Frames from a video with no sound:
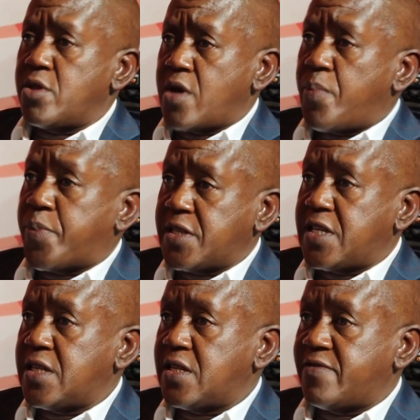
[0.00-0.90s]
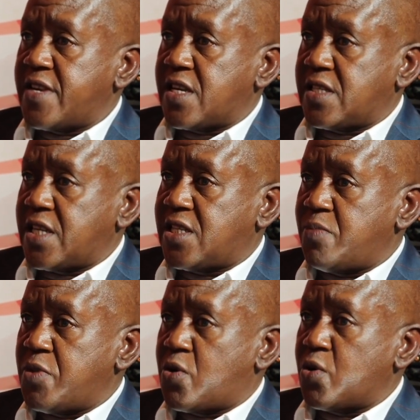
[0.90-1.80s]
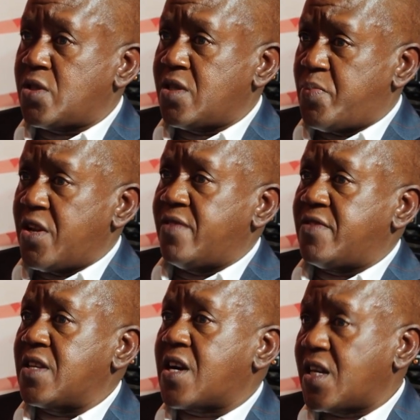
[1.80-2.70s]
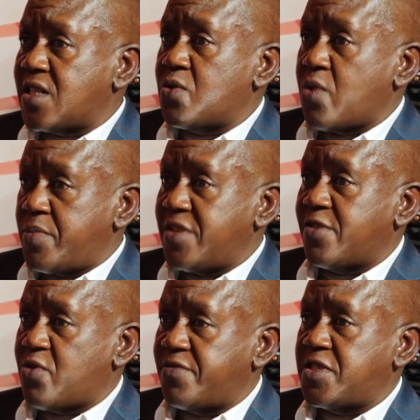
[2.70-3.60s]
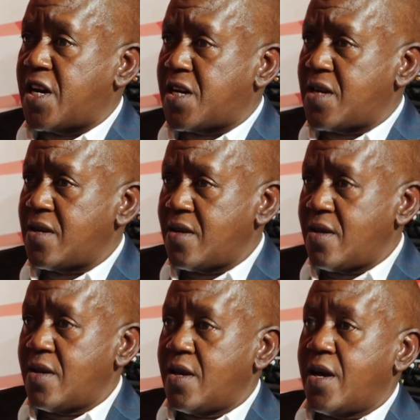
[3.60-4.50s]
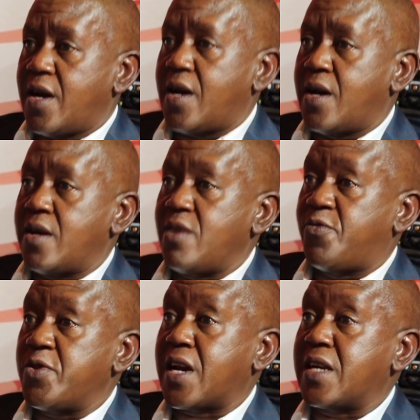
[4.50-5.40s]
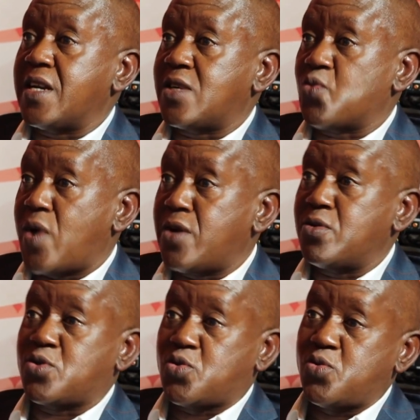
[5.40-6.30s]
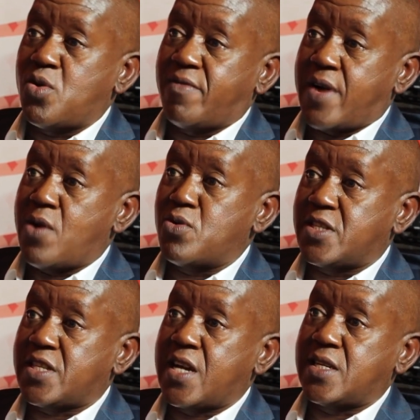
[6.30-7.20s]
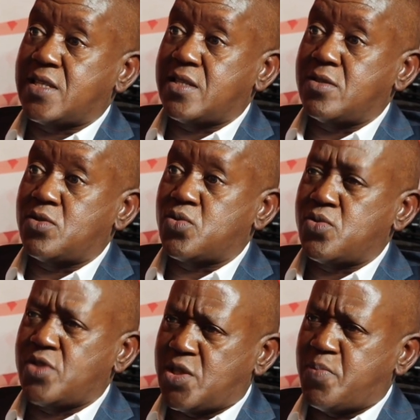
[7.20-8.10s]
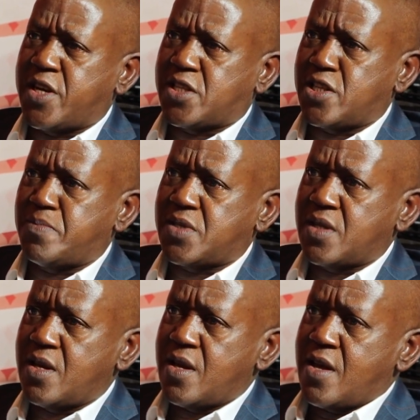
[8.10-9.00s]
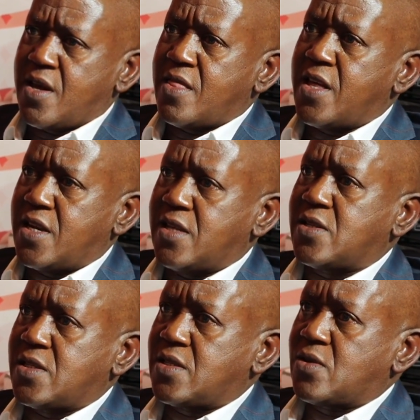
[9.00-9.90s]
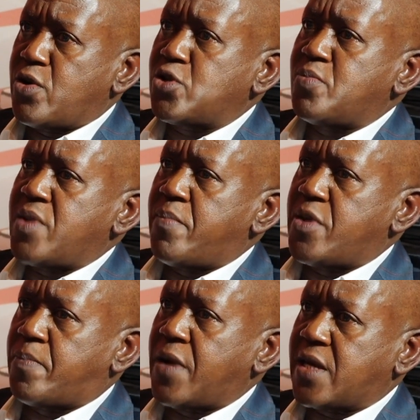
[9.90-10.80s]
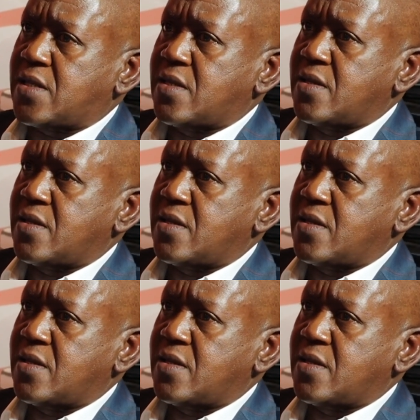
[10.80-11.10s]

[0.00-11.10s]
our president is very excited because he believes in kazi kwa vijana. If we can get one or two of our own sons into these big teams, then it is going to be a big plus.